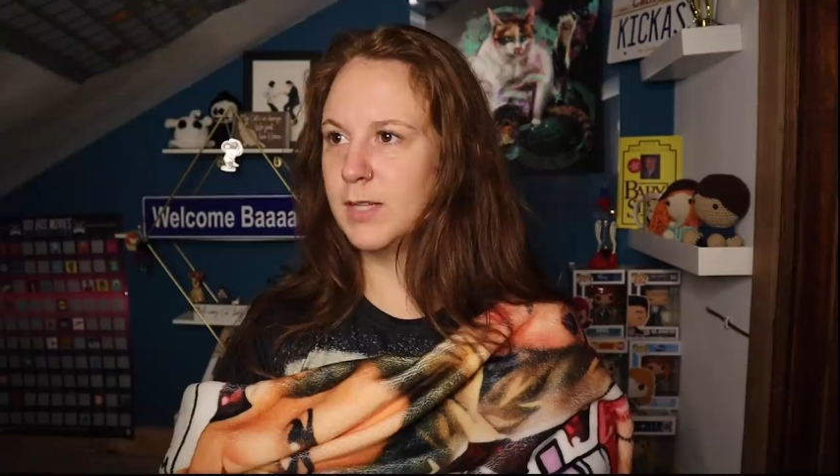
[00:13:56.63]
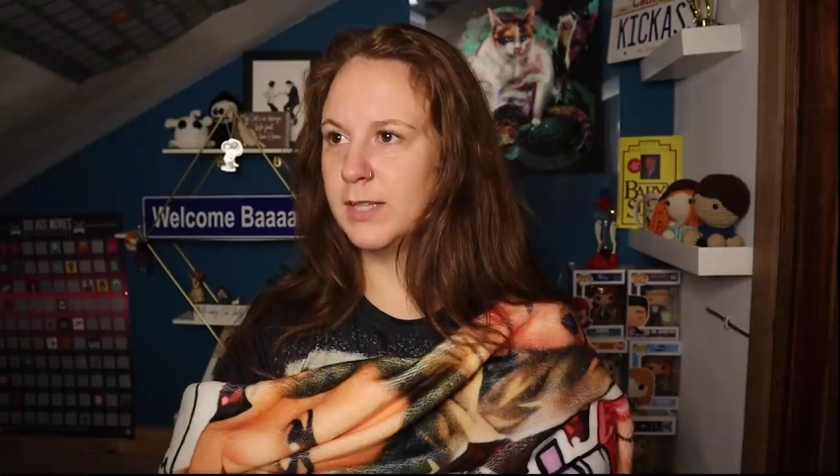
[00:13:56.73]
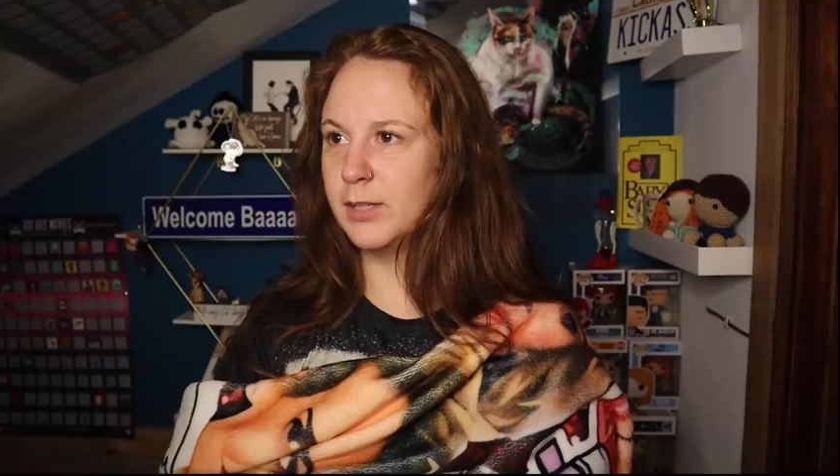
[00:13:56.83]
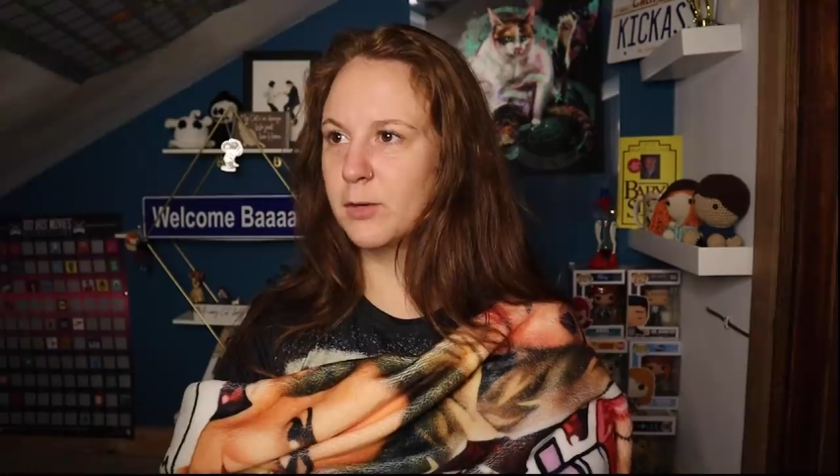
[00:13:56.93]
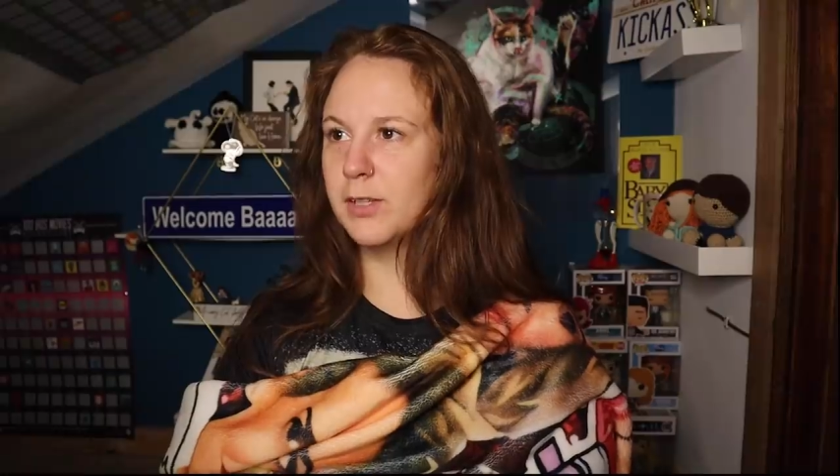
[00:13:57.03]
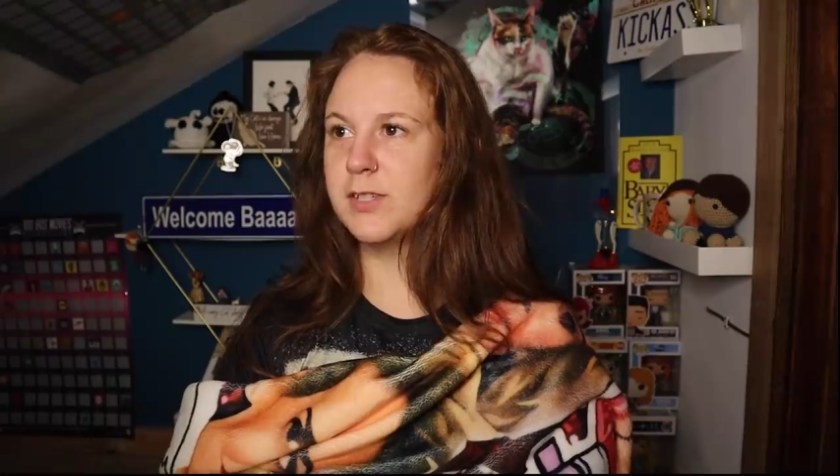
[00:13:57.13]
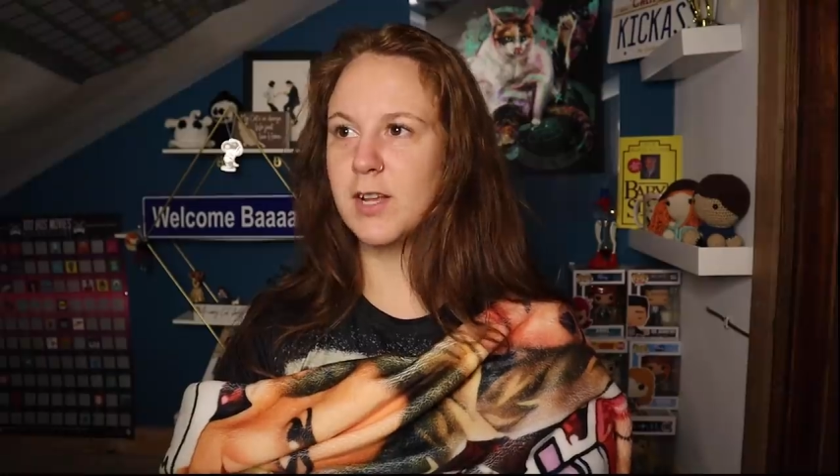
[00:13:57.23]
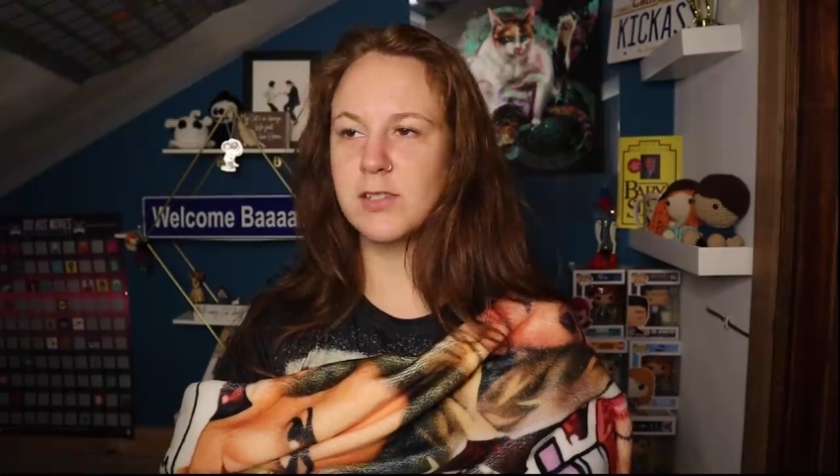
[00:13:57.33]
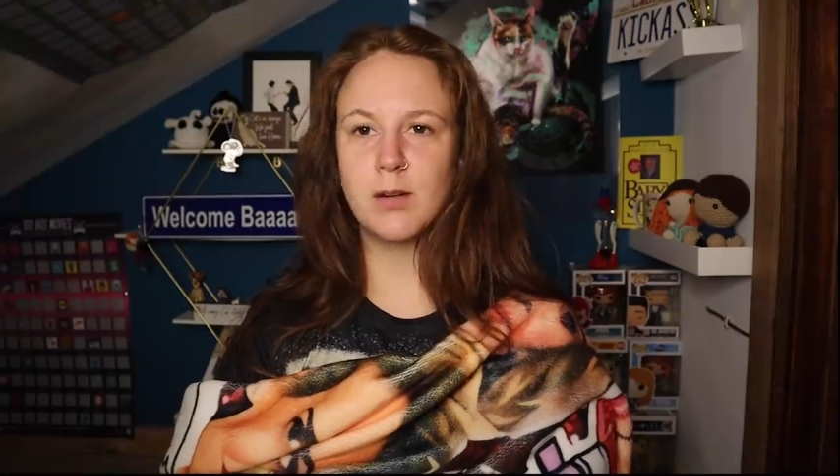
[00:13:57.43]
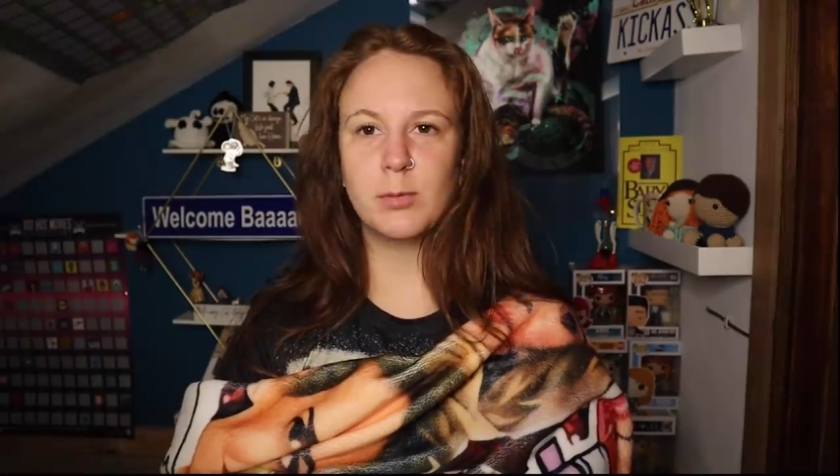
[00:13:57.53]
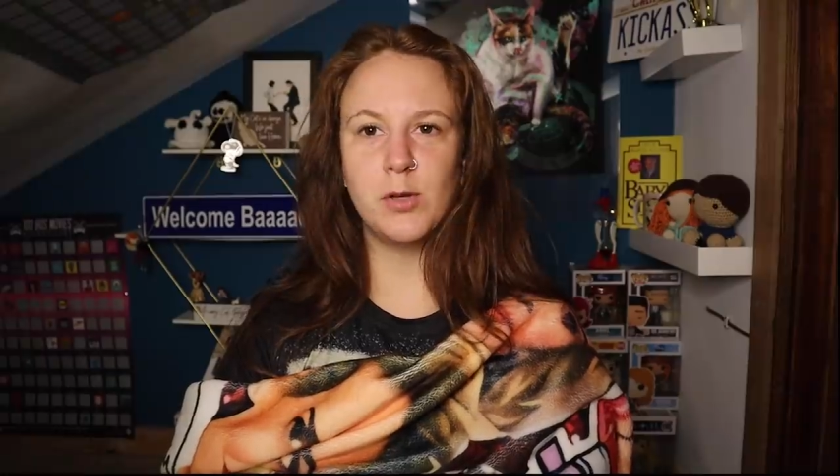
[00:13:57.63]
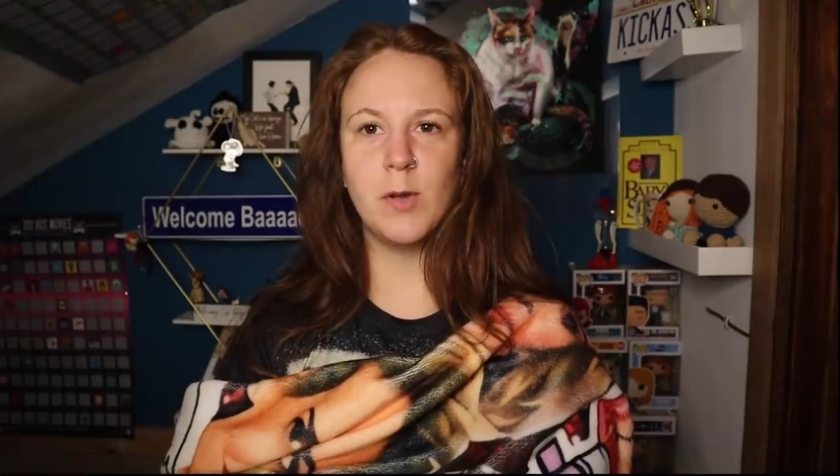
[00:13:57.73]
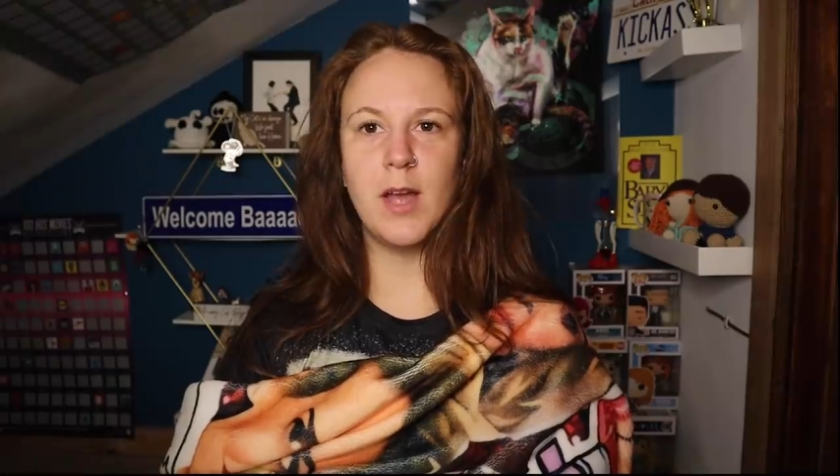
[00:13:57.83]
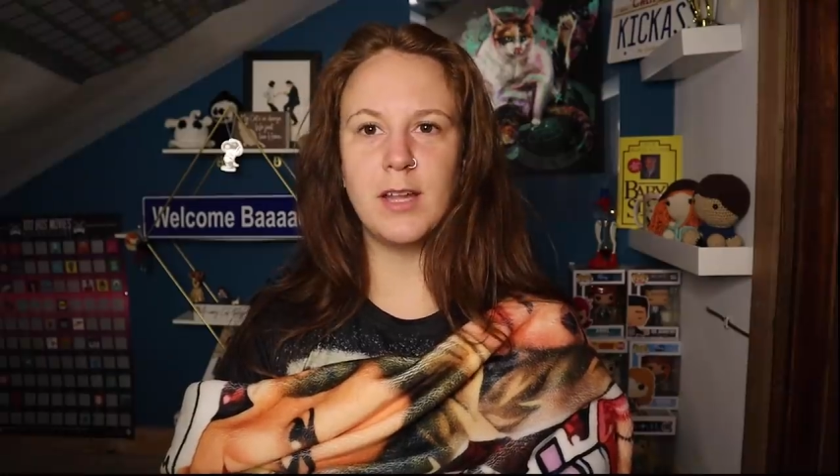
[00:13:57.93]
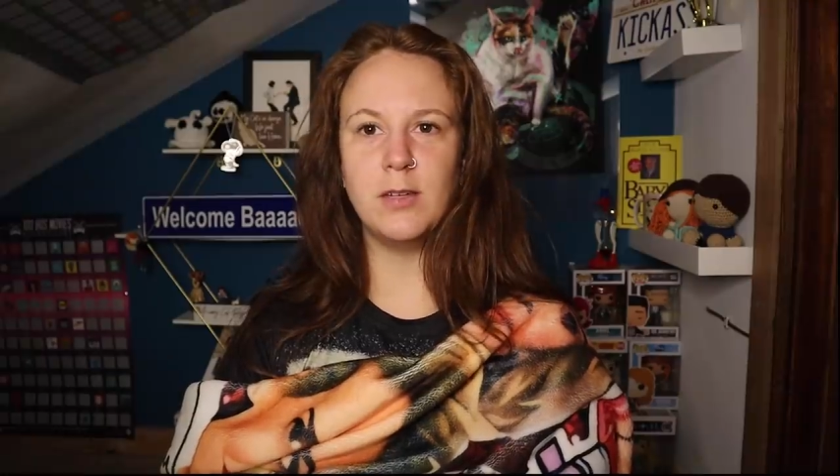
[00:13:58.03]
It literally says
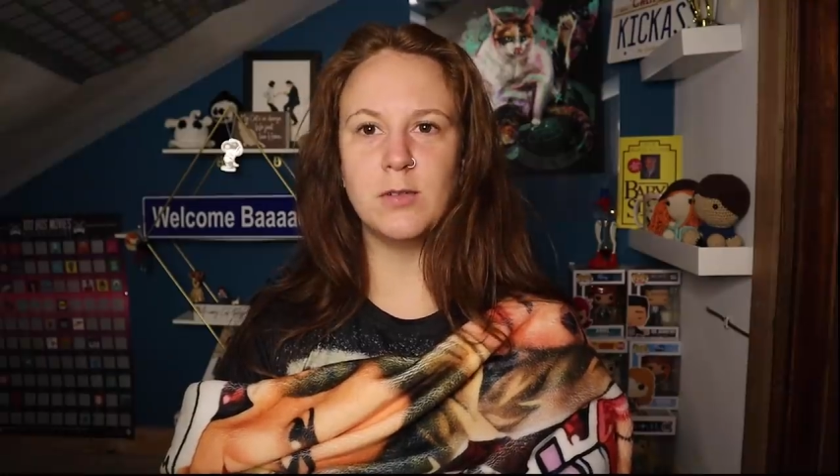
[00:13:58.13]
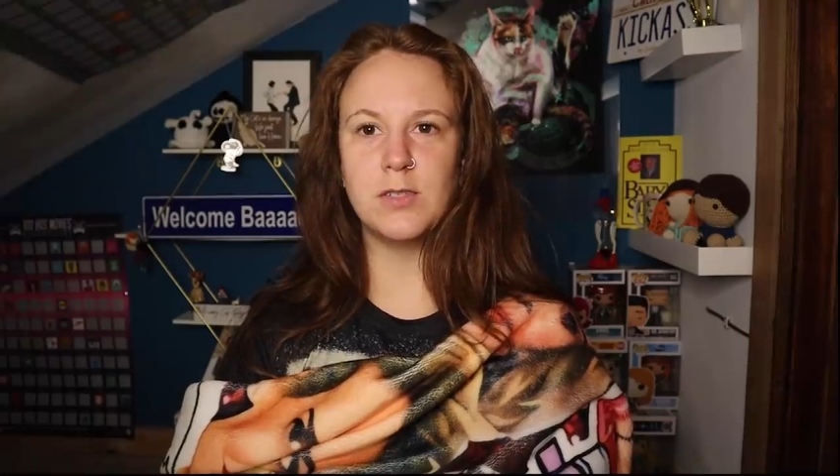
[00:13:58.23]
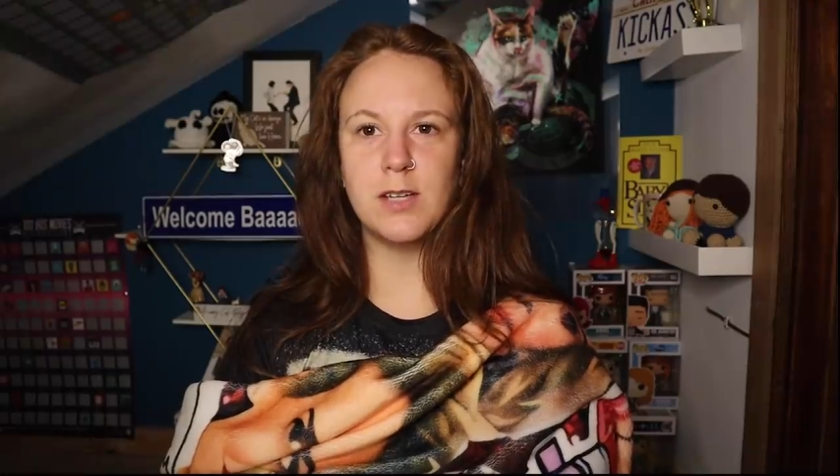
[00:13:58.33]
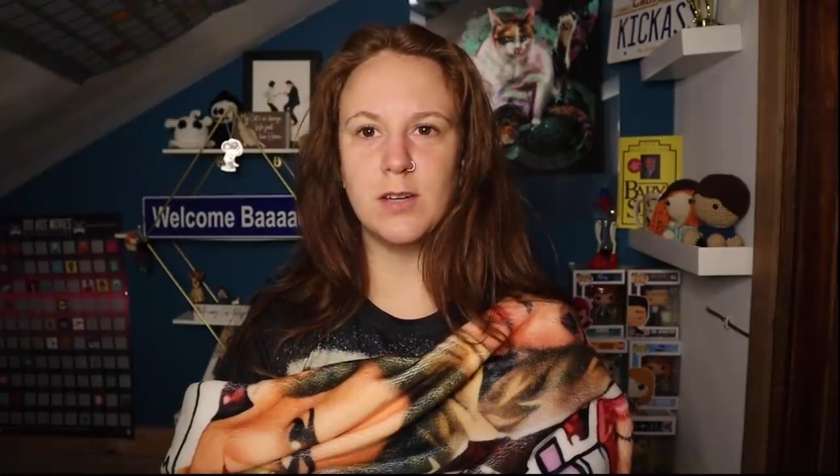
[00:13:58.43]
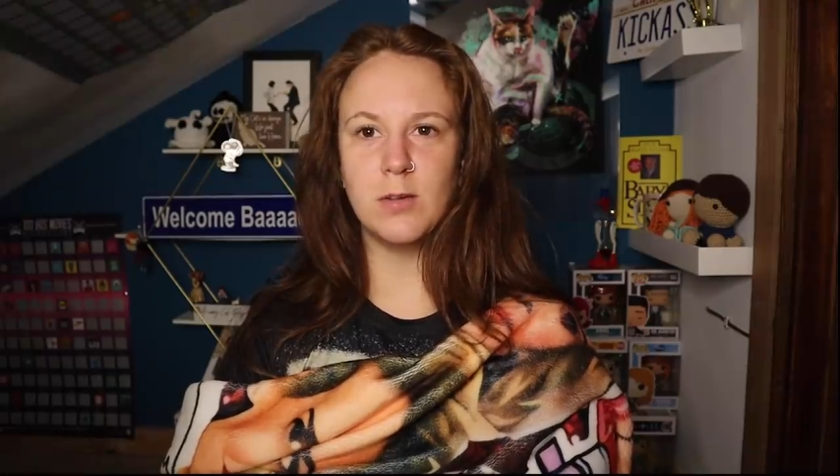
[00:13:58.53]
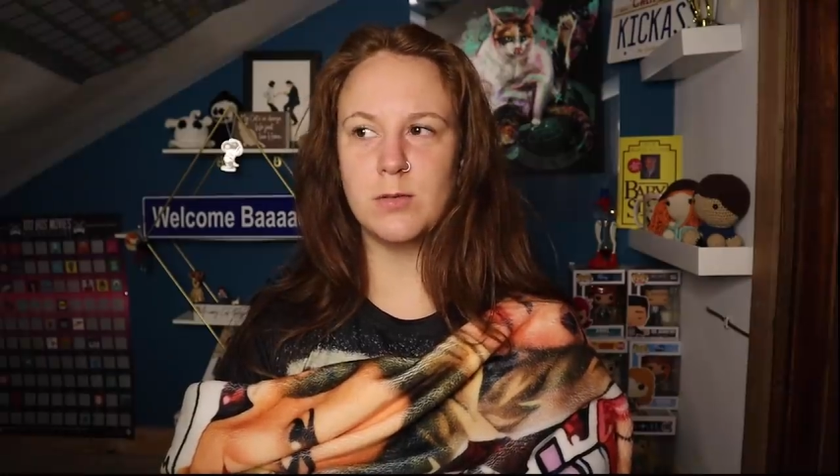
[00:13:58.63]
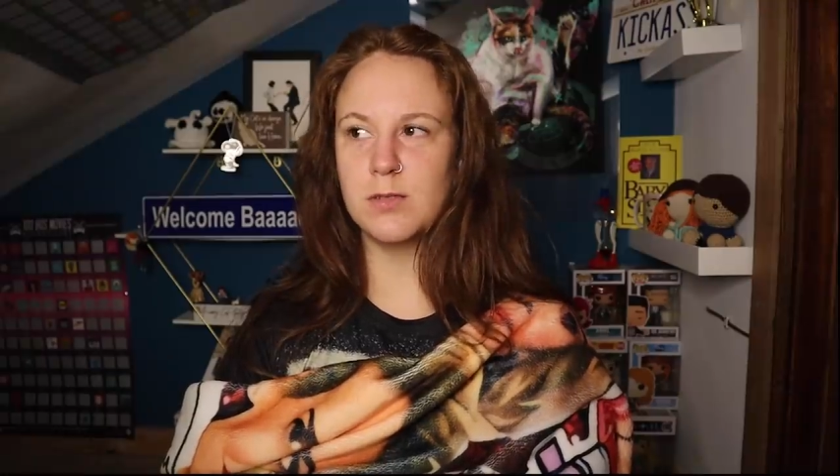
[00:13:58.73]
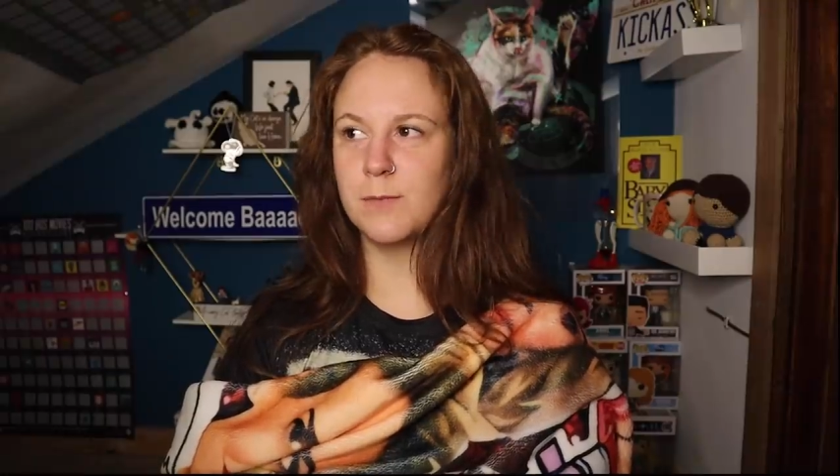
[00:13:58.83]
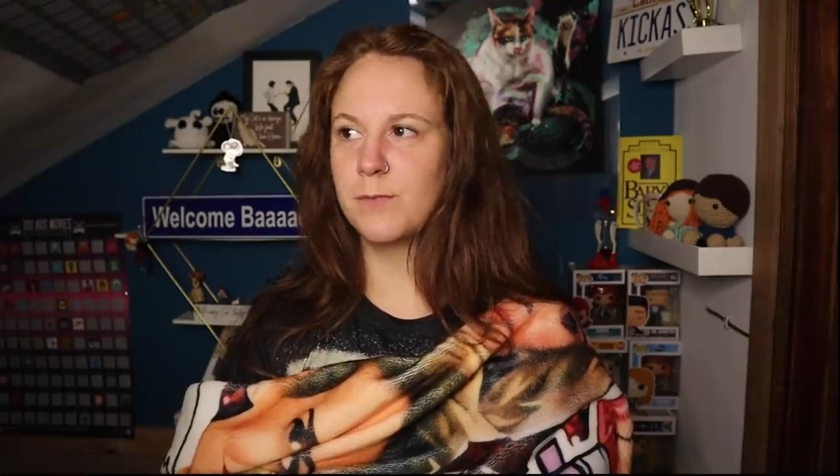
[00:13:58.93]
WAUC News.